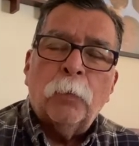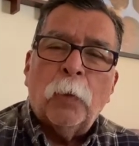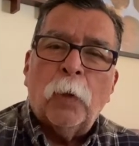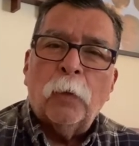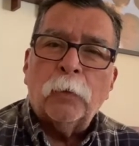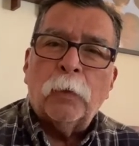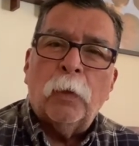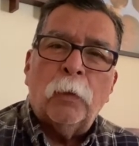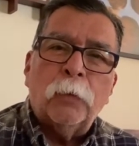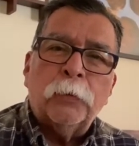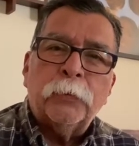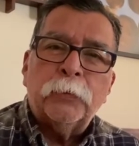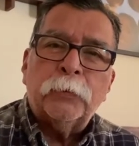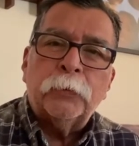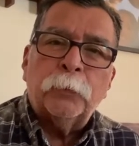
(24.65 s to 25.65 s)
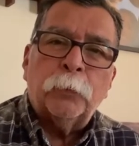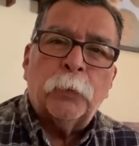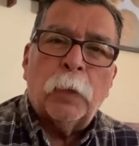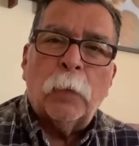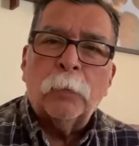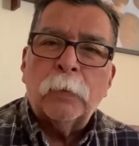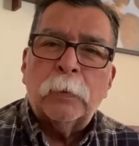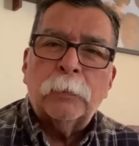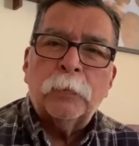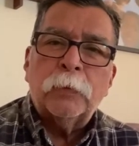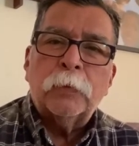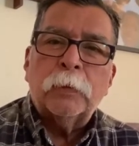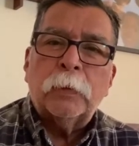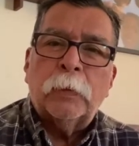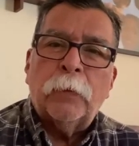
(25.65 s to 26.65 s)
Paul calls
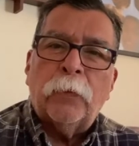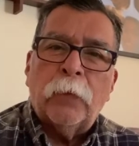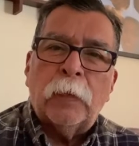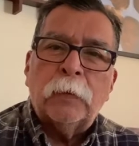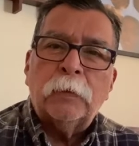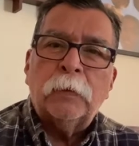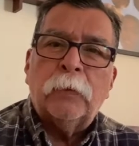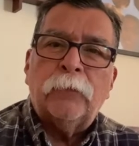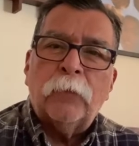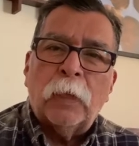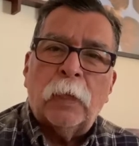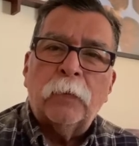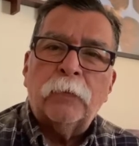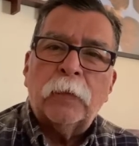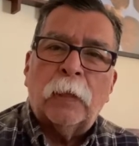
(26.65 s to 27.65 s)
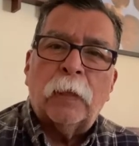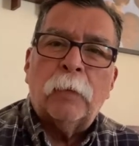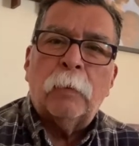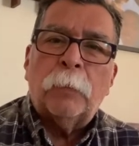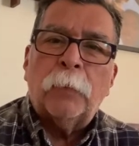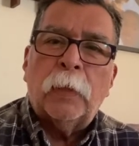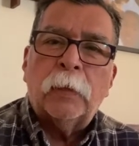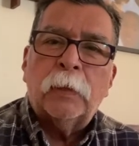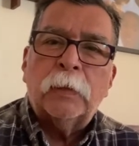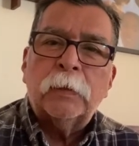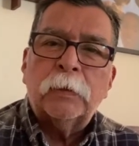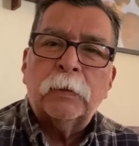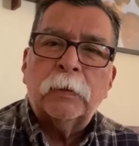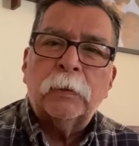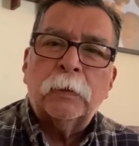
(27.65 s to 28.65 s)
problems and things of lives that come upon
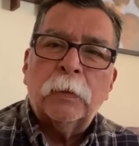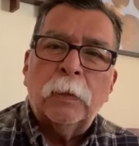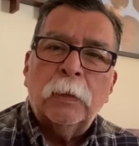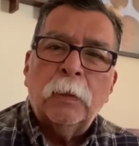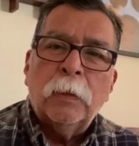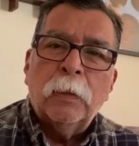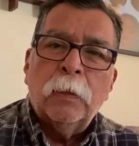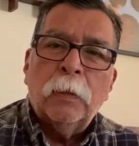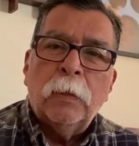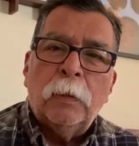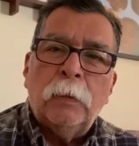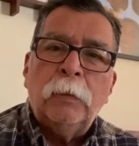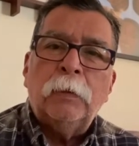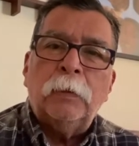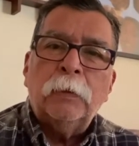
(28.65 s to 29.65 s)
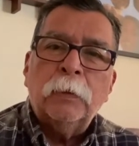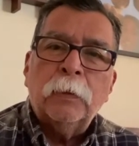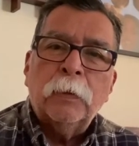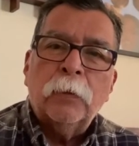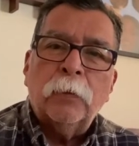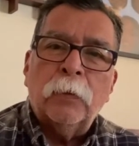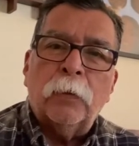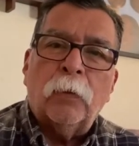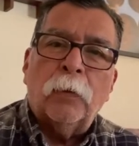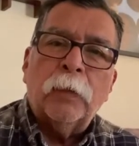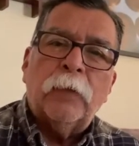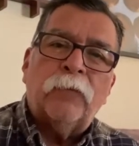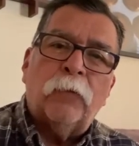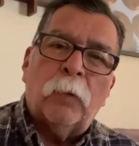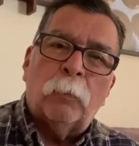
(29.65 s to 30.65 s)
us, they're
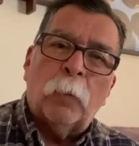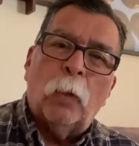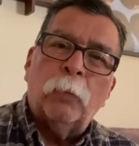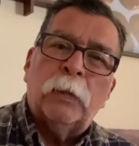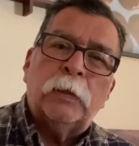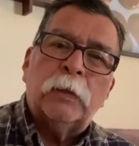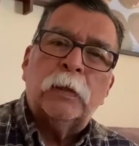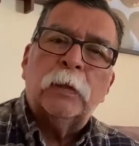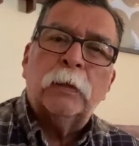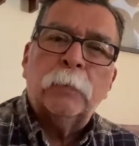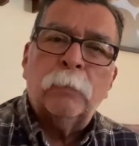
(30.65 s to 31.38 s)
only for a moment.